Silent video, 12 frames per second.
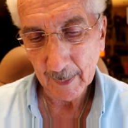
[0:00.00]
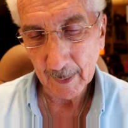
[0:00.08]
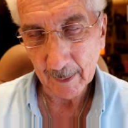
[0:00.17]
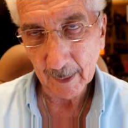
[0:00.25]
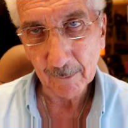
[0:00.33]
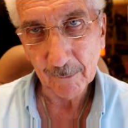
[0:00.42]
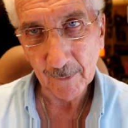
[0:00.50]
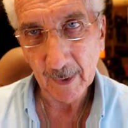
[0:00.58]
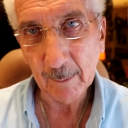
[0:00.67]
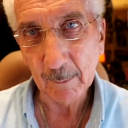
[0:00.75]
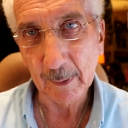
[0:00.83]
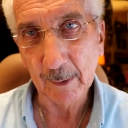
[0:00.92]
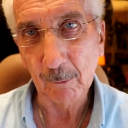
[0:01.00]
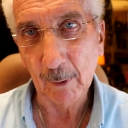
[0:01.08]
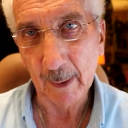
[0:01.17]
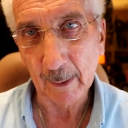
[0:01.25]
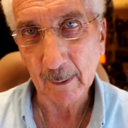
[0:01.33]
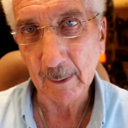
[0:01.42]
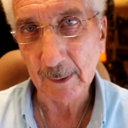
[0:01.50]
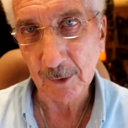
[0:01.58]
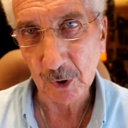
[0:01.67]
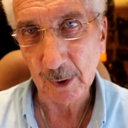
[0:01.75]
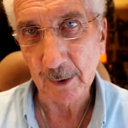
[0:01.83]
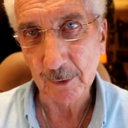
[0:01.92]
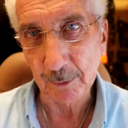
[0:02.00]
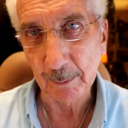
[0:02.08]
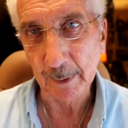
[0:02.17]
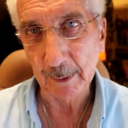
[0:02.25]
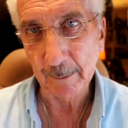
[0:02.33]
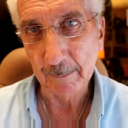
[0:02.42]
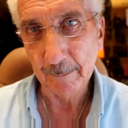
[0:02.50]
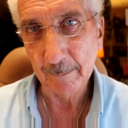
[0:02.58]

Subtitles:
that family radically changed me.